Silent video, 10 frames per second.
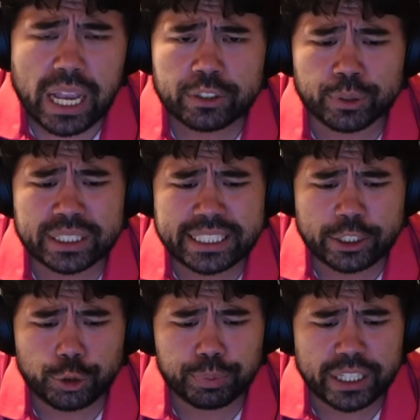So
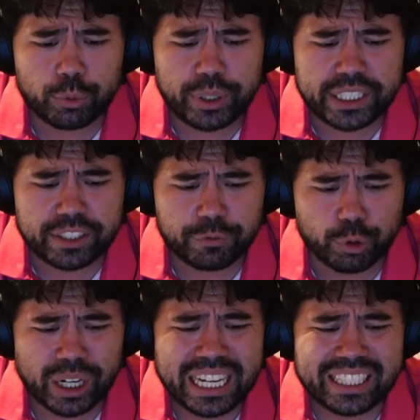instead you play queen
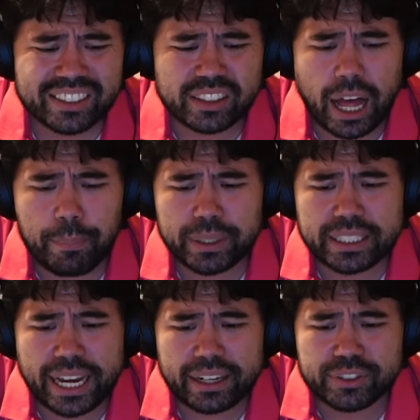d4, stopping
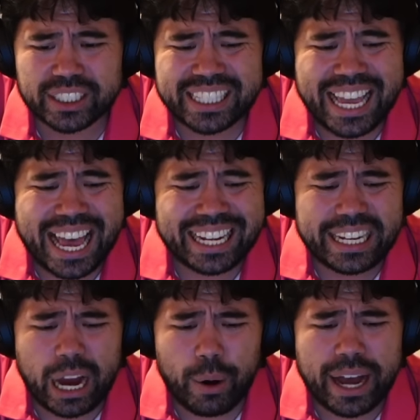knight f6, and
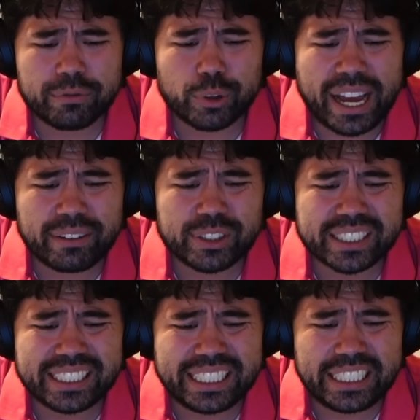now after
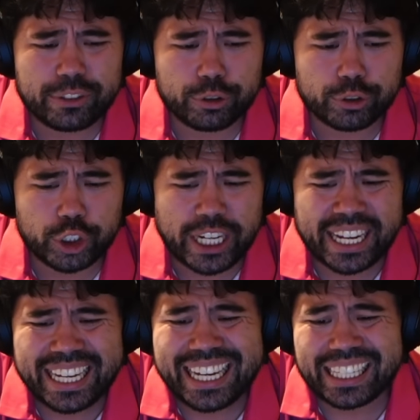f6 and e2
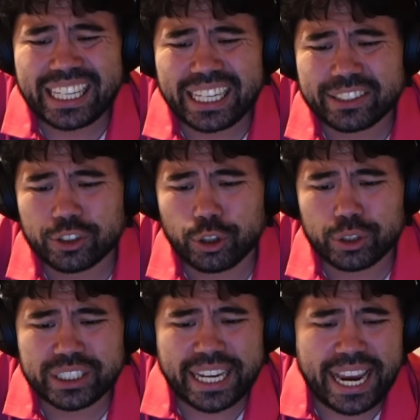check, king has to go to
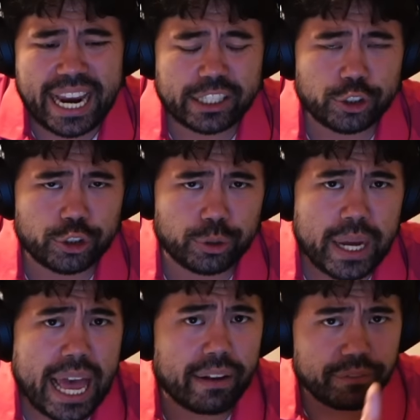say h2,
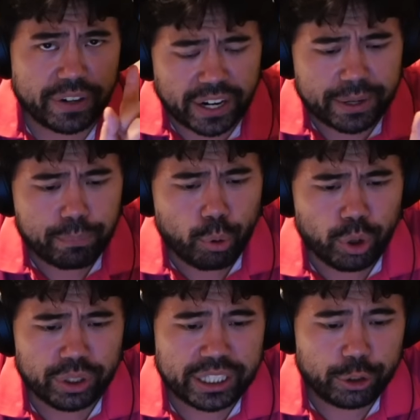and very
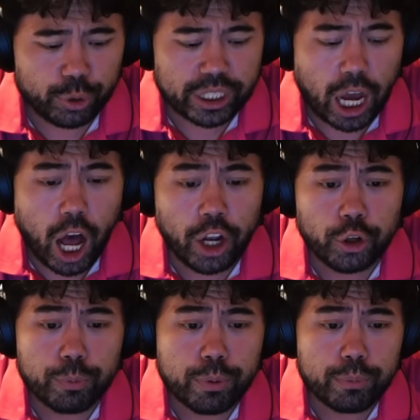importantly, you can
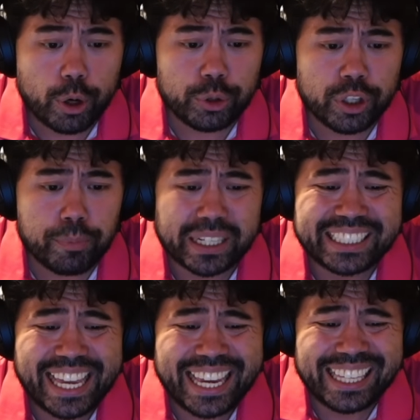under promote here by
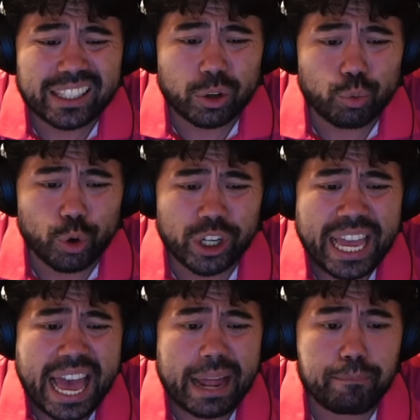taking the rook
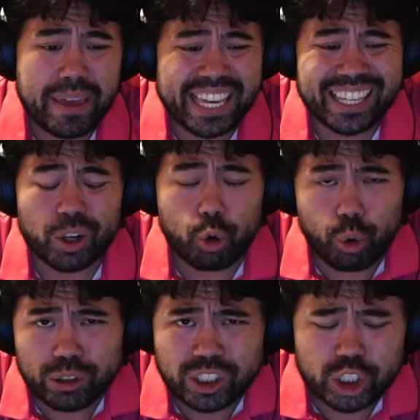and making a
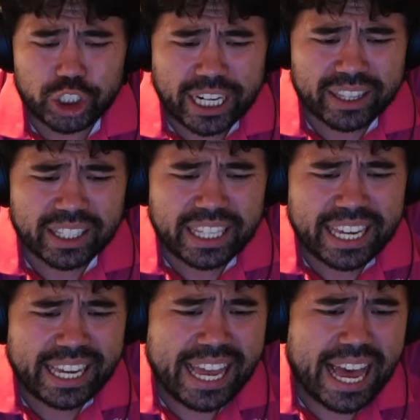horse to check the
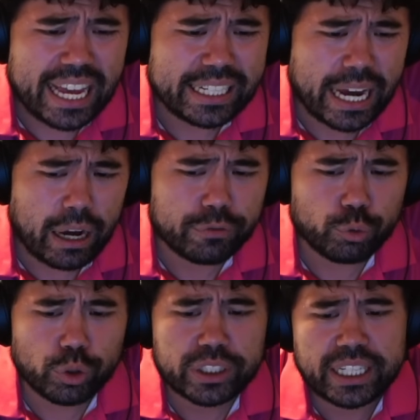king, and now after
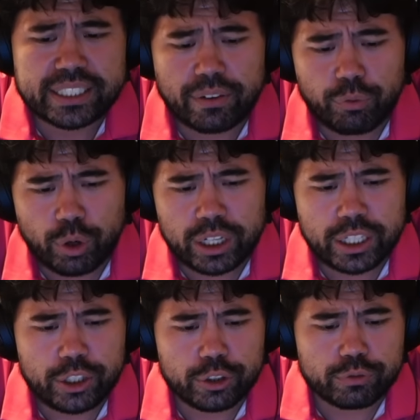rook takes f1,
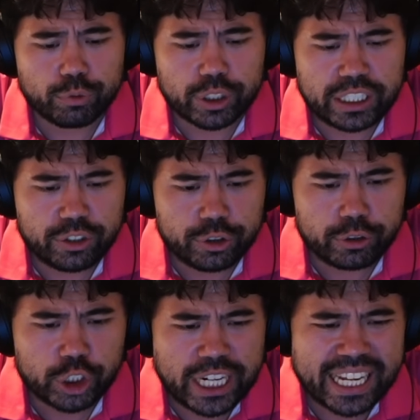you have rook
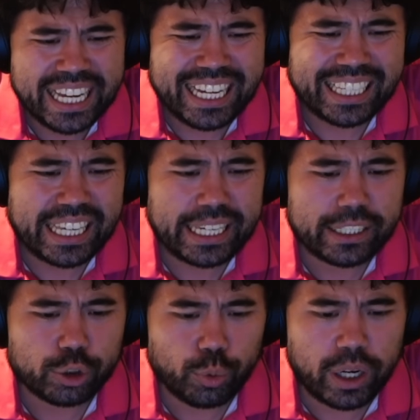e2 check, king
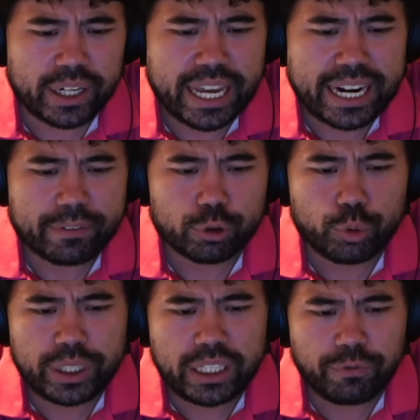h1, and after
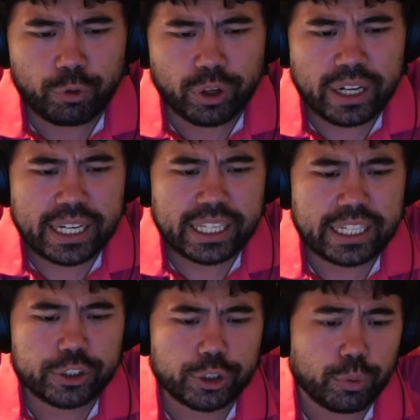queen e4,
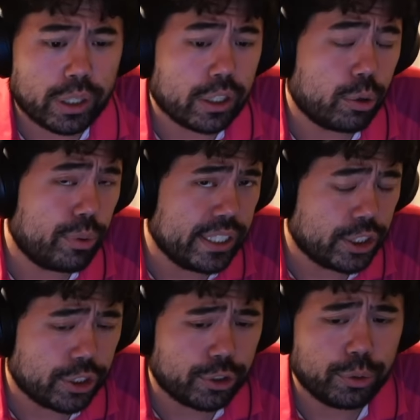king g1, queen
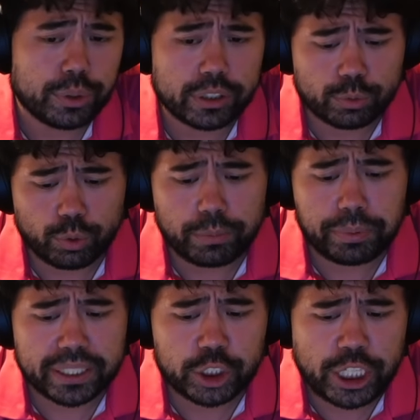g2, this would
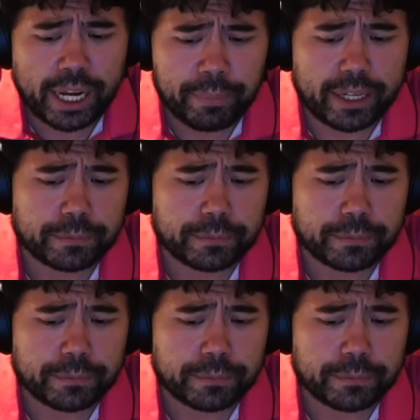be a checkmate.